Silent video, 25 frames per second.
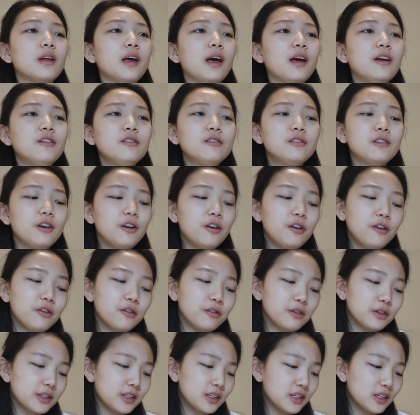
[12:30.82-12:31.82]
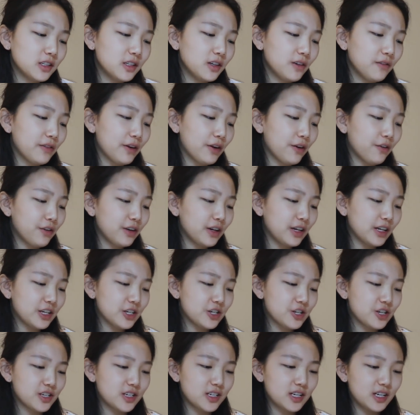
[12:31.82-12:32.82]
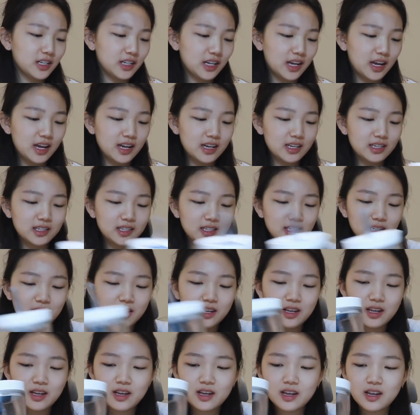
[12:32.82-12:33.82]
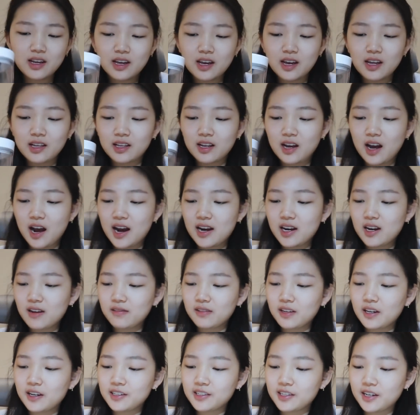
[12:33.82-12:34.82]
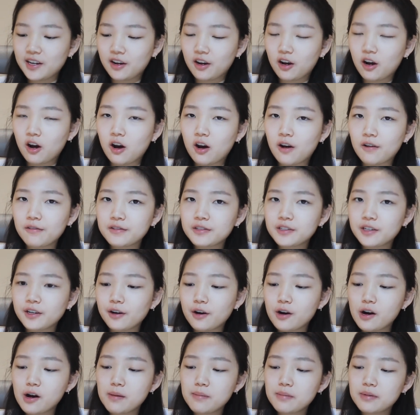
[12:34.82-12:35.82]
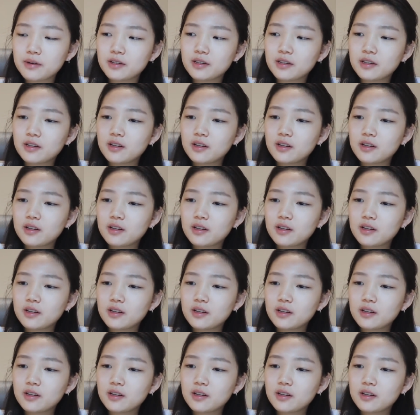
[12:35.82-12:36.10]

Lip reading: I don't know. It's just a very interesting taste. It kind of tastes like cough syrup,